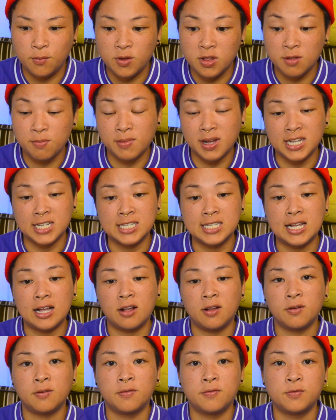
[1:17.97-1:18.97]
with
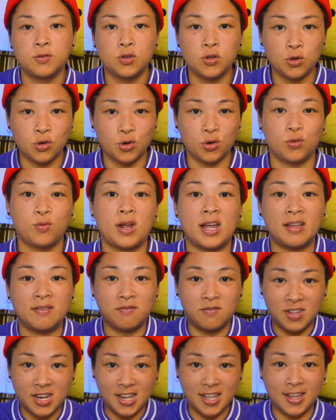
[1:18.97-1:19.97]
myself to
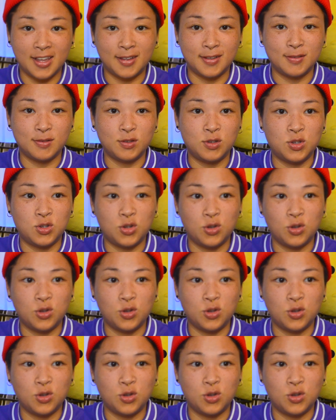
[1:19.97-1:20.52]
create videos,